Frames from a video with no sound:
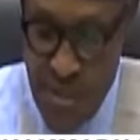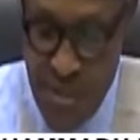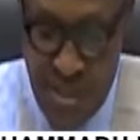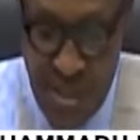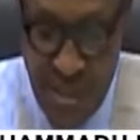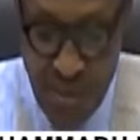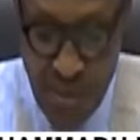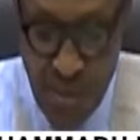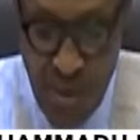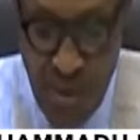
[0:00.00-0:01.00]

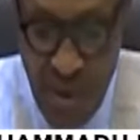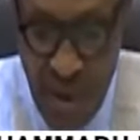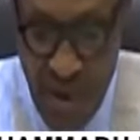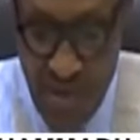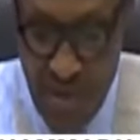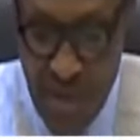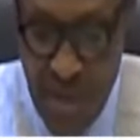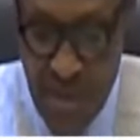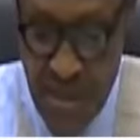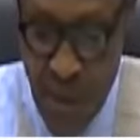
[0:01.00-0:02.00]
sustainable if
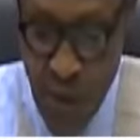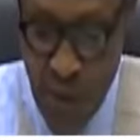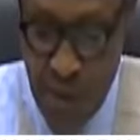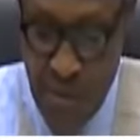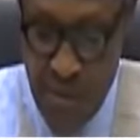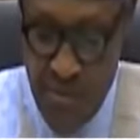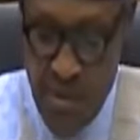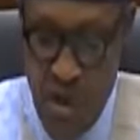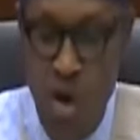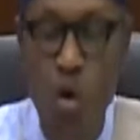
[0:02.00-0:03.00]
there is a collective